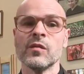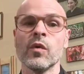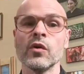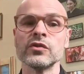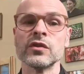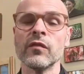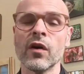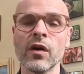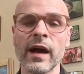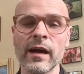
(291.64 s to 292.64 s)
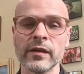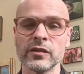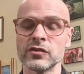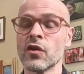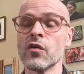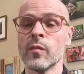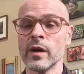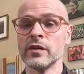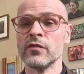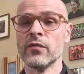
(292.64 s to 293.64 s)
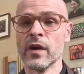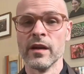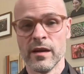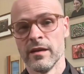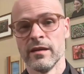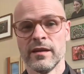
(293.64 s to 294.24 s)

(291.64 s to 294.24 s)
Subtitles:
most of all having so much fun.